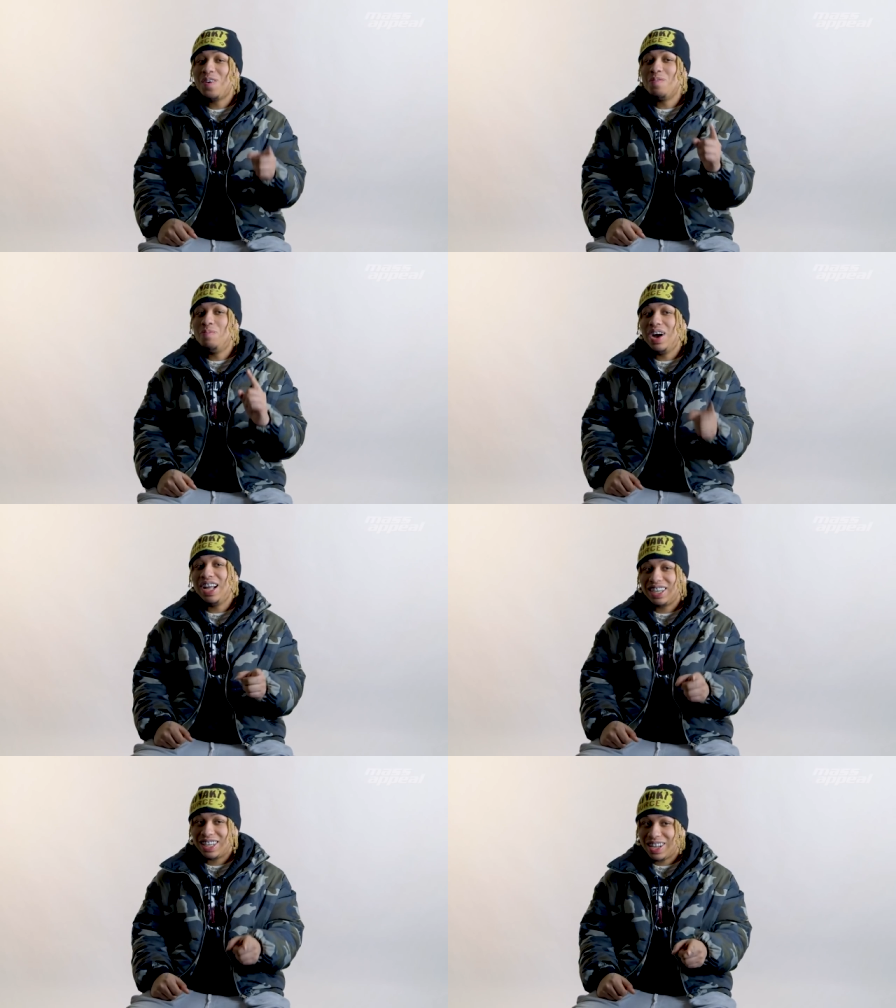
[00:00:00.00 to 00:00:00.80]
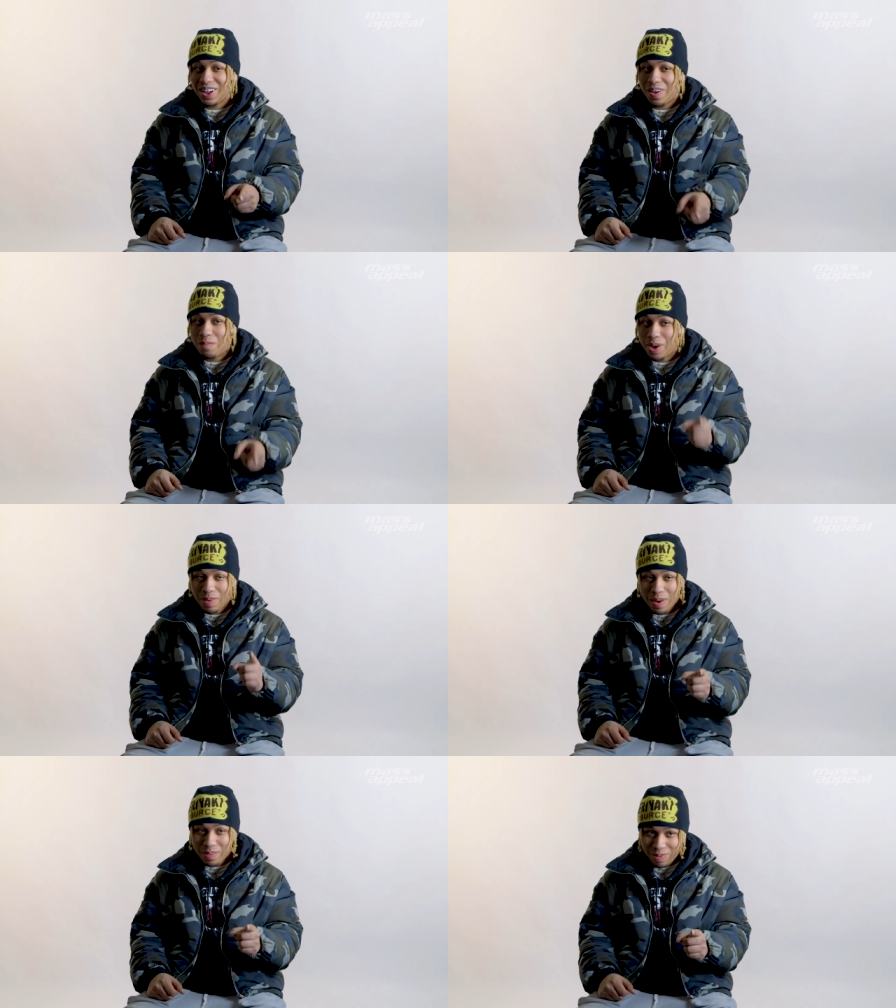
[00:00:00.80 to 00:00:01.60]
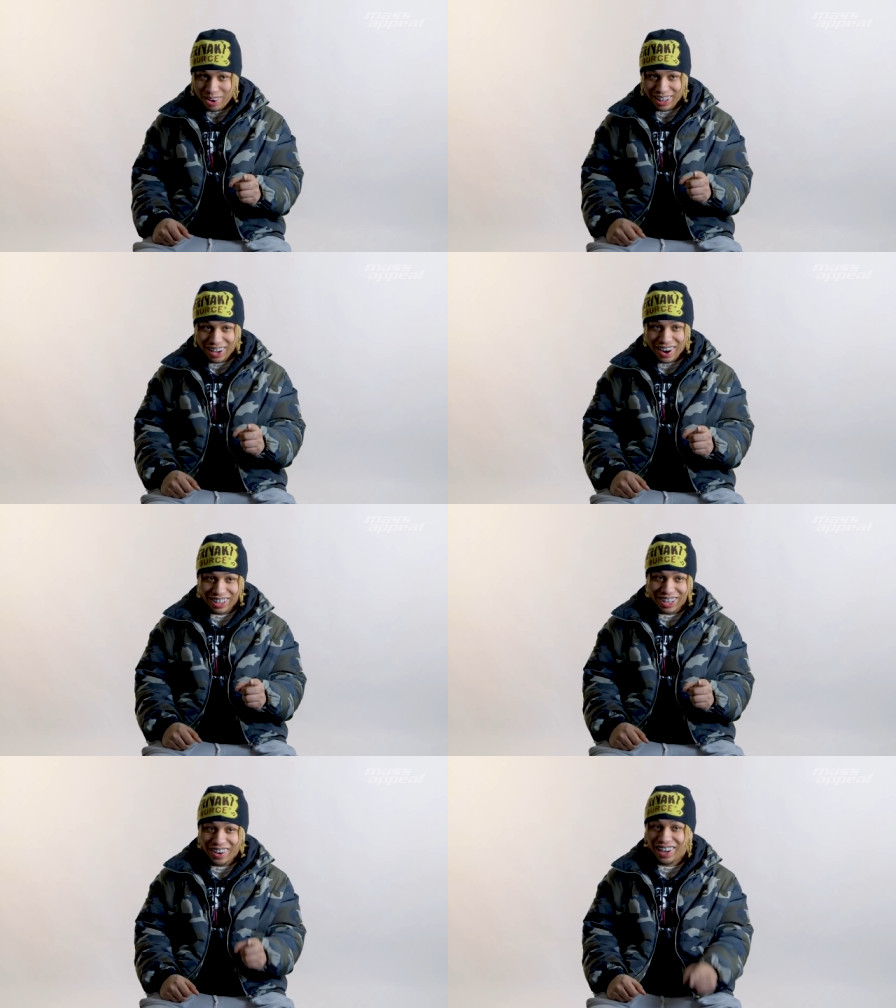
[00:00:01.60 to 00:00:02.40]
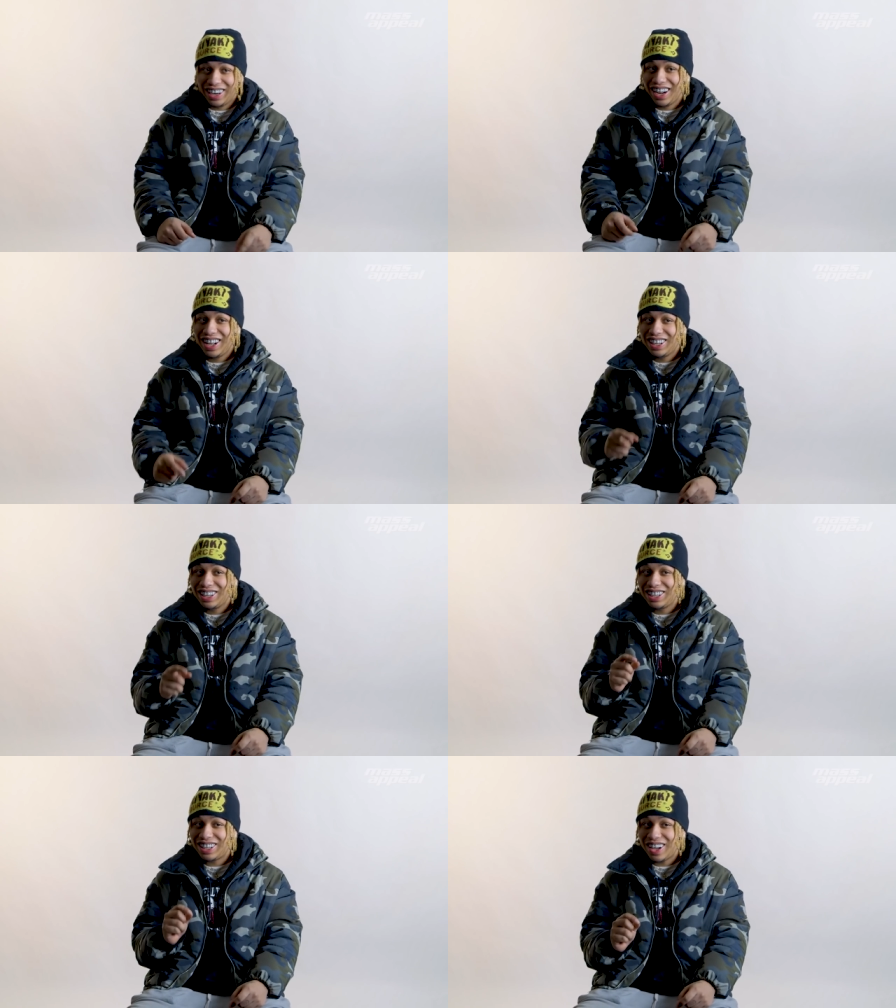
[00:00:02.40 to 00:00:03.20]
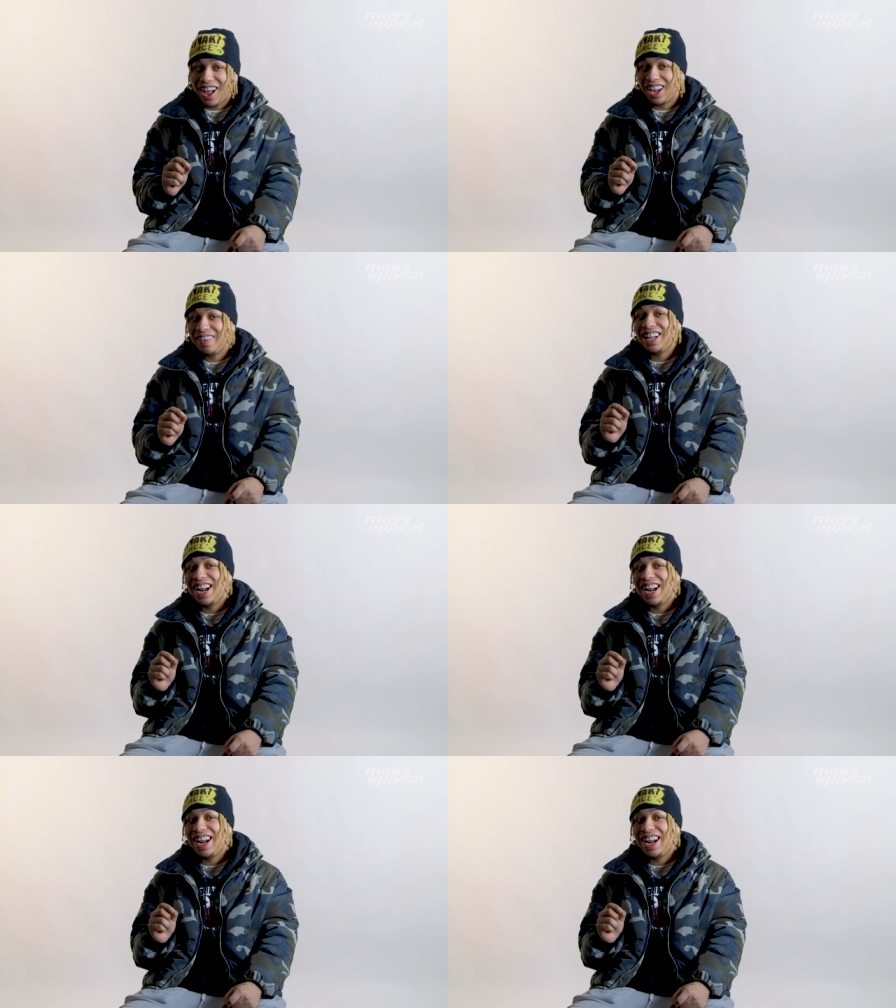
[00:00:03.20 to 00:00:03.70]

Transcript: But my mom reported the car stolen, so I left